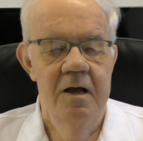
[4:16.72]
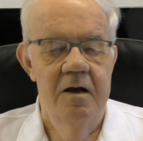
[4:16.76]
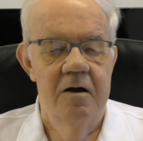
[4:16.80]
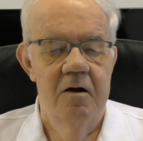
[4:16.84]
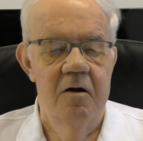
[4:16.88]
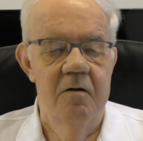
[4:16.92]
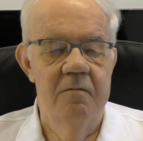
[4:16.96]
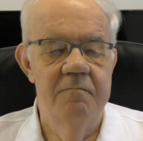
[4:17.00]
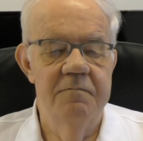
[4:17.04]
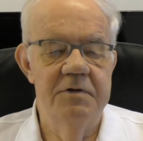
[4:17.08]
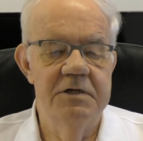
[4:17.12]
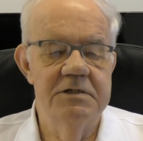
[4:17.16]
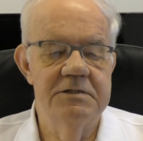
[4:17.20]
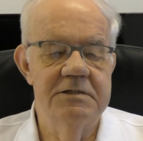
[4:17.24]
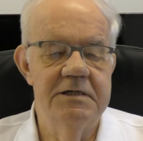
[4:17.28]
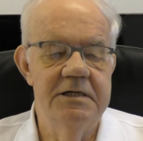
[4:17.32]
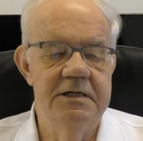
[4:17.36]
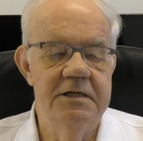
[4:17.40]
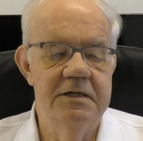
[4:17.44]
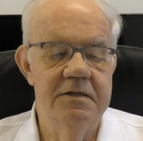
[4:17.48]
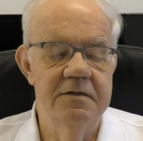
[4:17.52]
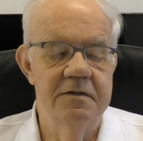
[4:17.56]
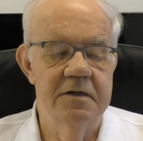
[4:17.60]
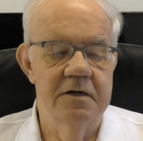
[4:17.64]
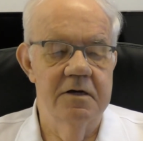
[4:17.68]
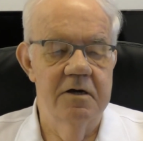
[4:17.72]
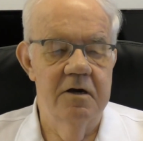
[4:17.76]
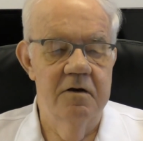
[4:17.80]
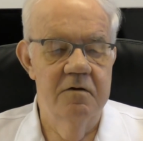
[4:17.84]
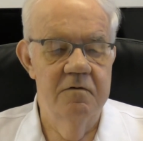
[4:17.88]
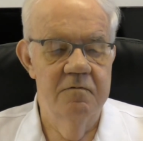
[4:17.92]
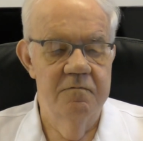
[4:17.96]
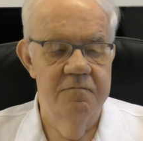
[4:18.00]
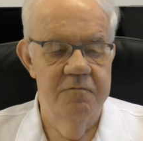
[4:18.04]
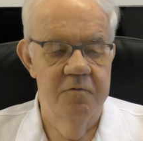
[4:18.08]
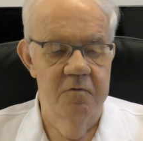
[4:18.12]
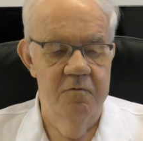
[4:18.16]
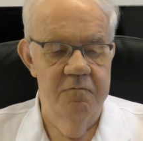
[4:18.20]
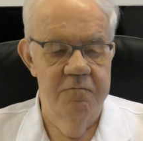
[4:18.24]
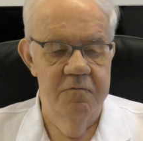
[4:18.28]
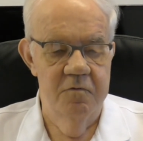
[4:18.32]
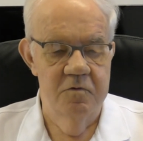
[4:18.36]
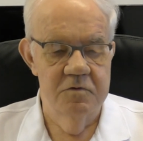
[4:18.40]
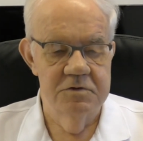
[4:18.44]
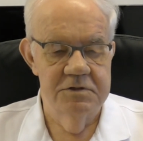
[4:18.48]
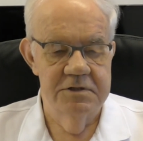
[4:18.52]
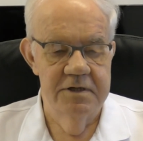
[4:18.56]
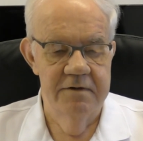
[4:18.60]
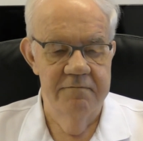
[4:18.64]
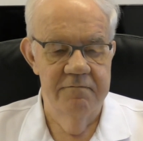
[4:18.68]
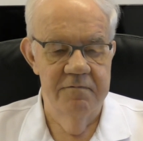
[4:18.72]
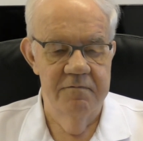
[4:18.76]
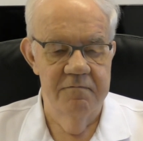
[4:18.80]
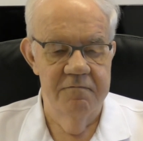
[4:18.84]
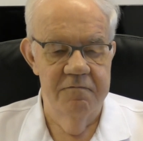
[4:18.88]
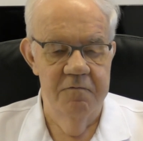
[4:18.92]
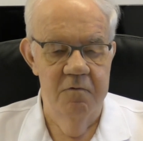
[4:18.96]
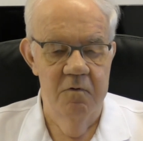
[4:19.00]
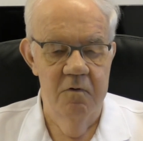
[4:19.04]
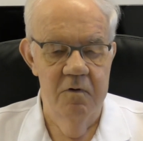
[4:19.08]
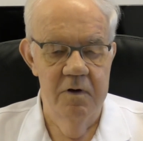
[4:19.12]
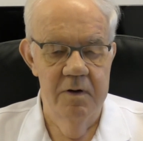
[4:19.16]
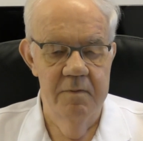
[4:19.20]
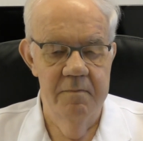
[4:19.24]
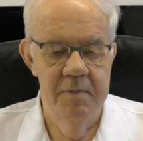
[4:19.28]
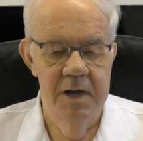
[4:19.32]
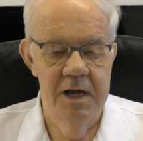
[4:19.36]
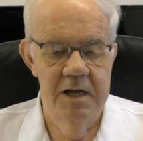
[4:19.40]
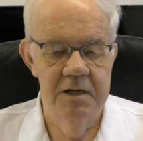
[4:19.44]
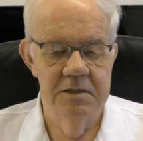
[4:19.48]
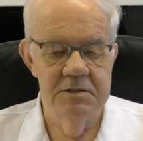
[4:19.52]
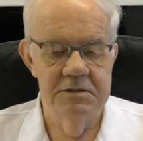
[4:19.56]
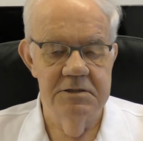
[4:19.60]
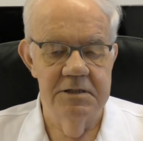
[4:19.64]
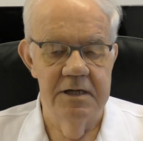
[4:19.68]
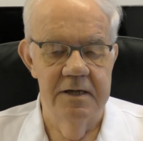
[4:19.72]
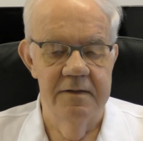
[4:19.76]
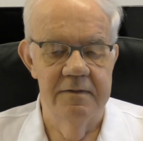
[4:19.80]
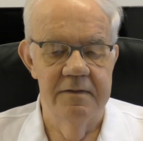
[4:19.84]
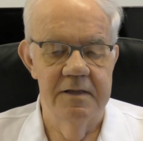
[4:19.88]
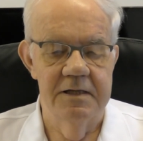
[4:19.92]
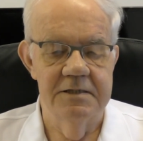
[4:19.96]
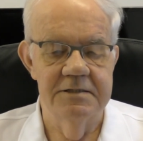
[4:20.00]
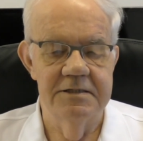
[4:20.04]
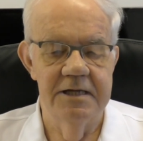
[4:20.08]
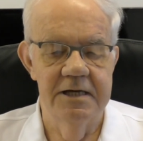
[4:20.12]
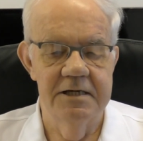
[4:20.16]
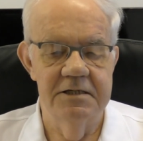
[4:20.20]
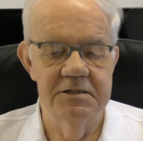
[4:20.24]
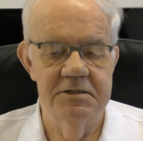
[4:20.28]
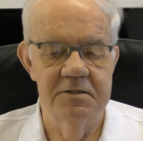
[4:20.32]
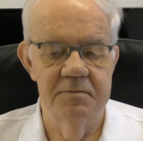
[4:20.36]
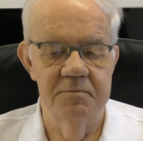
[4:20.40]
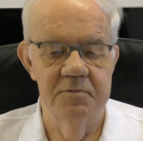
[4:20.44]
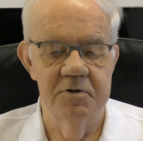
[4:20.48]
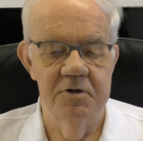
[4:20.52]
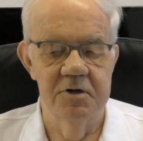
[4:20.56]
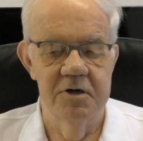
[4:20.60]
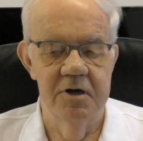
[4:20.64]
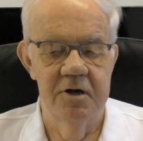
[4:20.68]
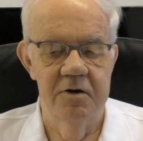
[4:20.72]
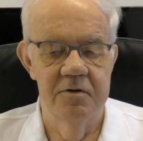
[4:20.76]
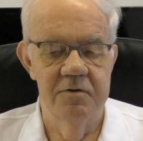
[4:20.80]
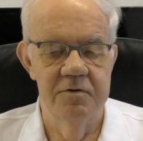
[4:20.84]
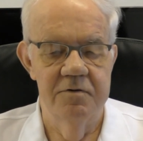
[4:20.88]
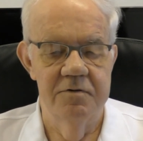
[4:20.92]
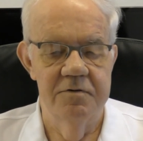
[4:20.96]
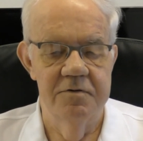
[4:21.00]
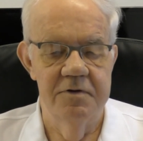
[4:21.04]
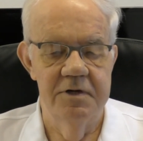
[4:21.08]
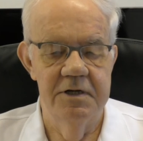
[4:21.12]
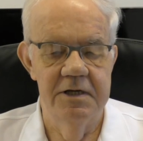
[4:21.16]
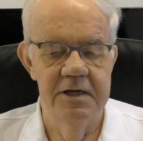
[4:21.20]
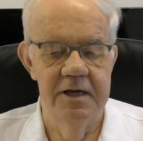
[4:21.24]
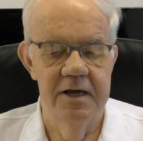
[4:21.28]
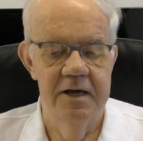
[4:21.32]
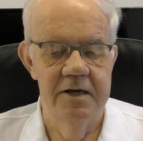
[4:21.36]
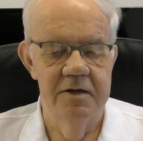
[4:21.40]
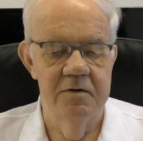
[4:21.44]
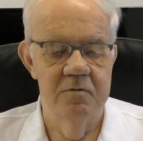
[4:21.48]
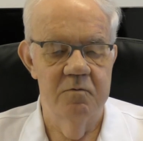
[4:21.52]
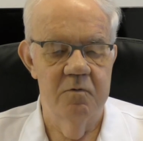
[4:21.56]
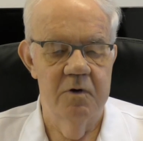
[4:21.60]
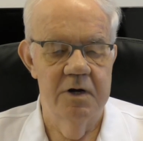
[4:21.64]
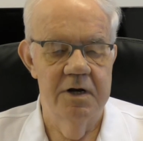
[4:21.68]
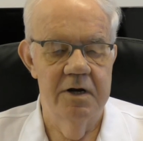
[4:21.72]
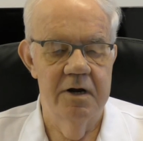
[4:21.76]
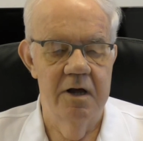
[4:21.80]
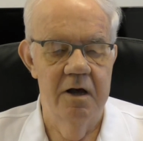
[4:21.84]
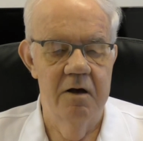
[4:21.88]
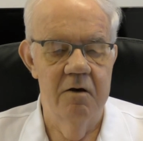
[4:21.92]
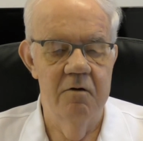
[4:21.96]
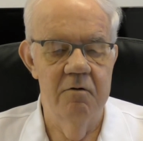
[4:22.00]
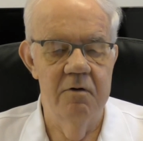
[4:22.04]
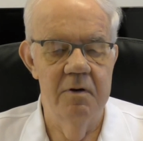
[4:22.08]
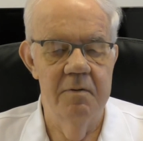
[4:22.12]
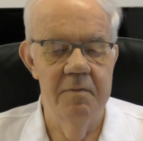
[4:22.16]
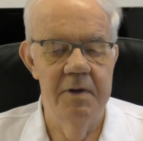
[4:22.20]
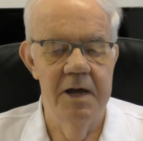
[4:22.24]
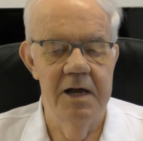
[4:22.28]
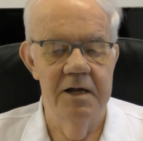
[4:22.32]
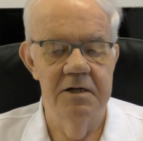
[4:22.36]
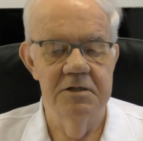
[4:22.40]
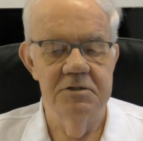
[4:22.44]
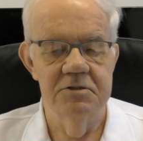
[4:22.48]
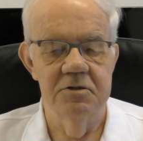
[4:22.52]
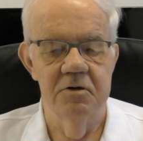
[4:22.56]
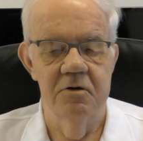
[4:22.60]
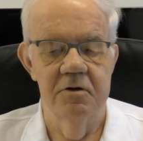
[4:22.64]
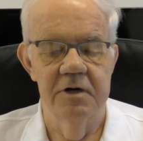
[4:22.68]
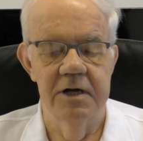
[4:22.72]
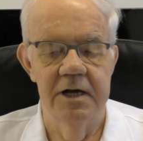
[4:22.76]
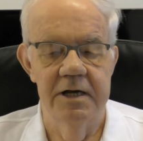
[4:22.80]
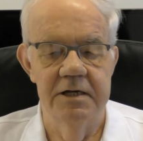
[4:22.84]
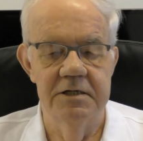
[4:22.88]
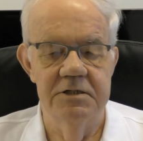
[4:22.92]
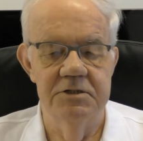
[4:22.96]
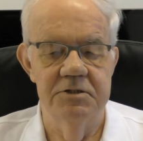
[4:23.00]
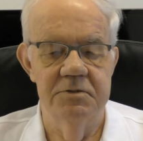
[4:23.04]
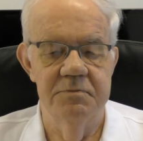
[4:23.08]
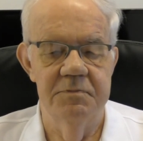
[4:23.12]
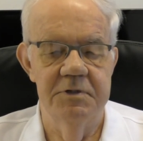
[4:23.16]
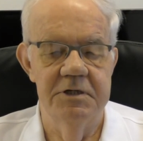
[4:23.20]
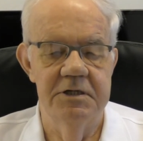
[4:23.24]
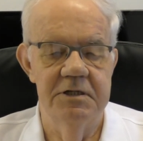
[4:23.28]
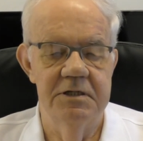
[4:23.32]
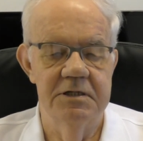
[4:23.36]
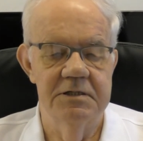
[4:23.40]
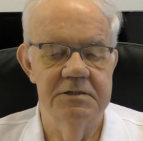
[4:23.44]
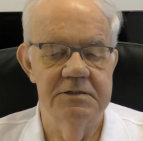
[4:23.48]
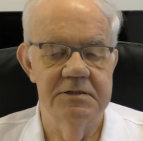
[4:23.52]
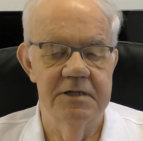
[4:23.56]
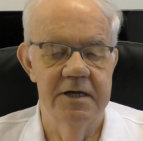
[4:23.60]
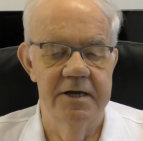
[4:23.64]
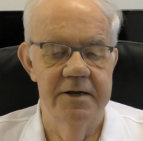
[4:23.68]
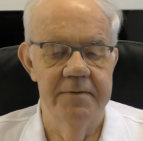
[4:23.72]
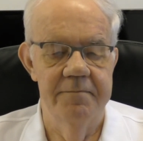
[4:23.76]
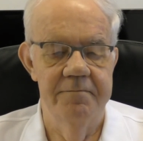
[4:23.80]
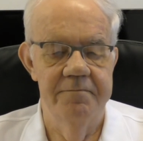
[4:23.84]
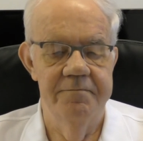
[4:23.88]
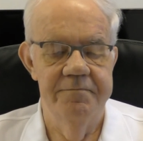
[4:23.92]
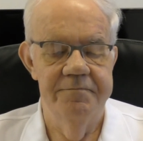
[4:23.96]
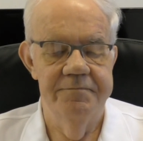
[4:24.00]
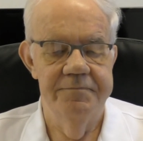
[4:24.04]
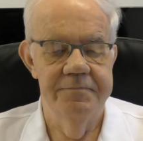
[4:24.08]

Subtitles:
Obviously, the code 4474 amount and the taxable code 3810 amount are going to be the same.